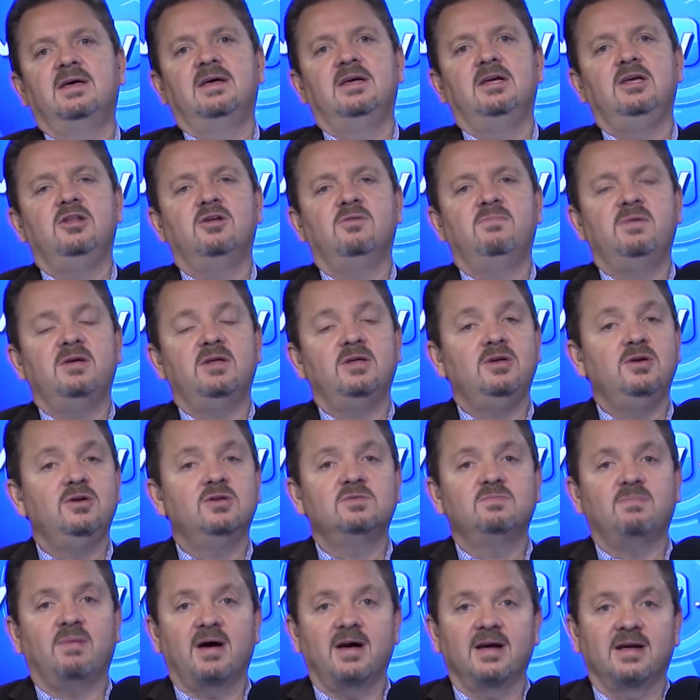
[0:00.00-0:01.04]
you know, been used
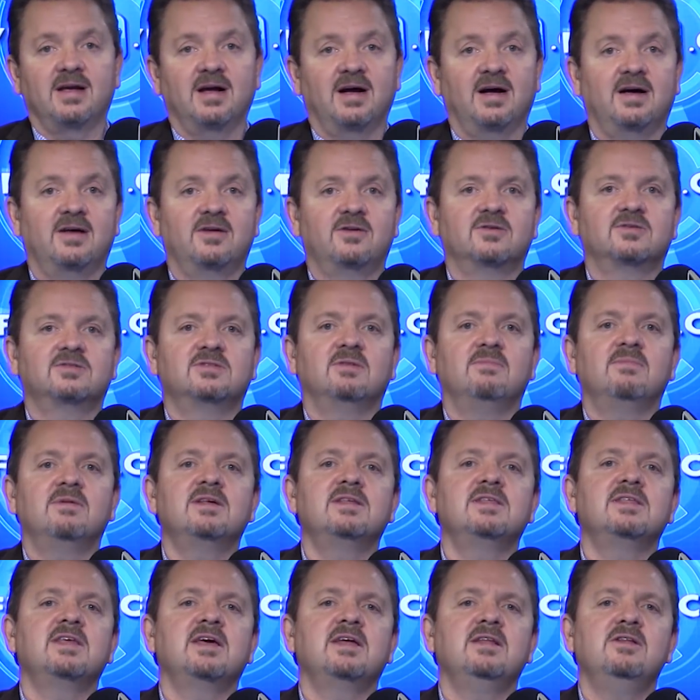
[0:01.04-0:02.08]
by God or somebody
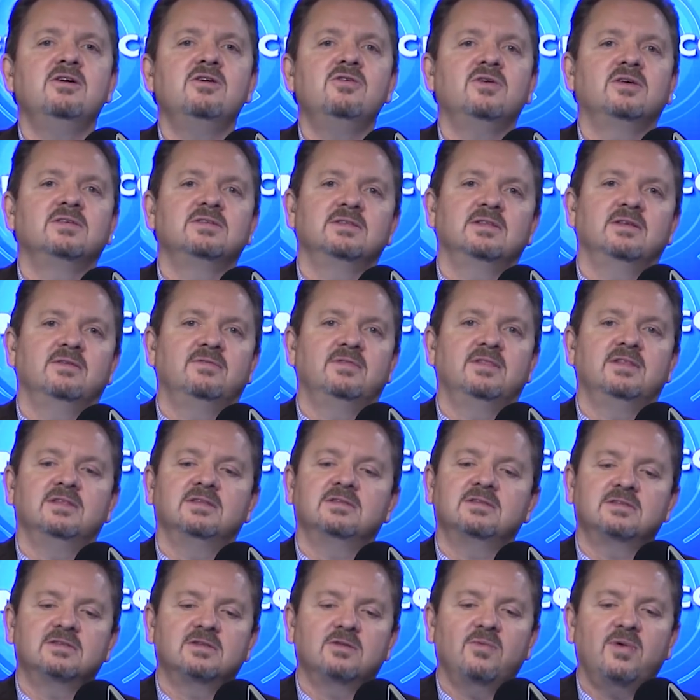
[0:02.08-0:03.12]
that they know that this is the